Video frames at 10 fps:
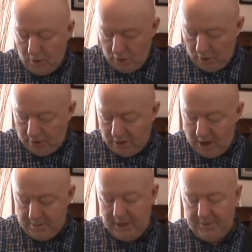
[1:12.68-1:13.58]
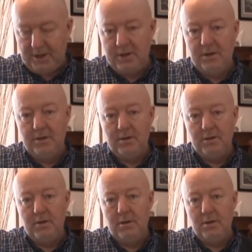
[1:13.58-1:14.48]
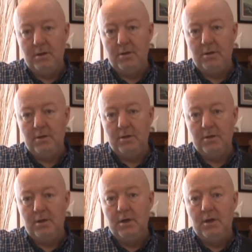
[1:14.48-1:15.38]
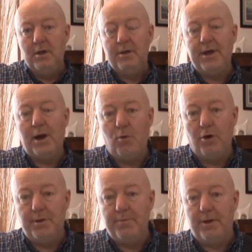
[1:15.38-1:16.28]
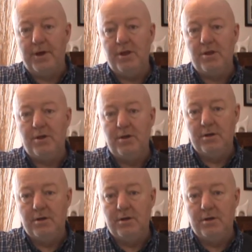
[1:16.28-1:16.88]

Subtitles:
All the time keeping that one in place.